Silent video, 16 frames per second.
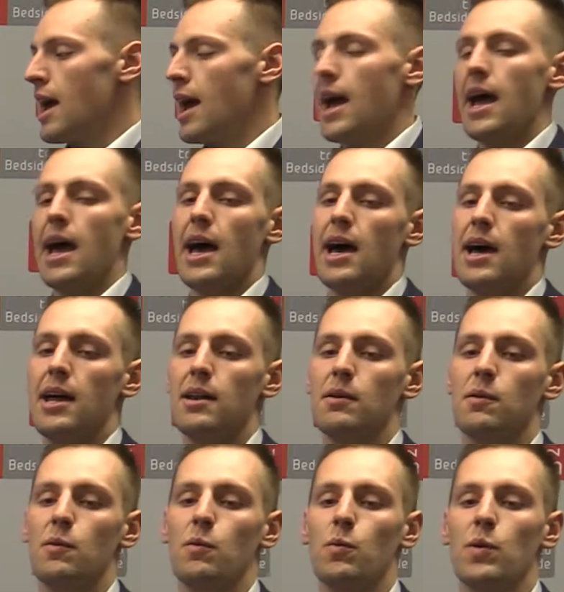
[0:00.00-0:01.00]

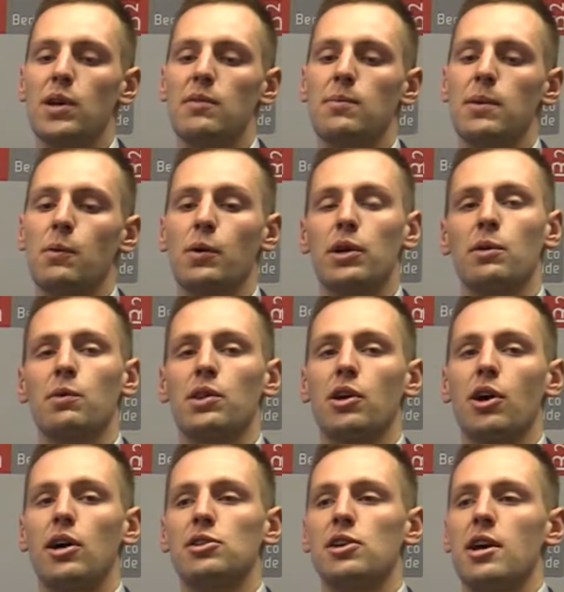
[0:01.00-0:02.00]
and we have been working with
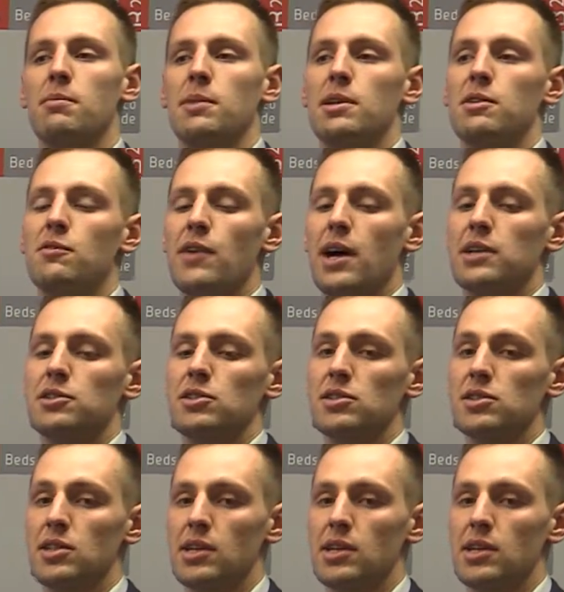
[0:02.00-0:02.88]
contract manufacturers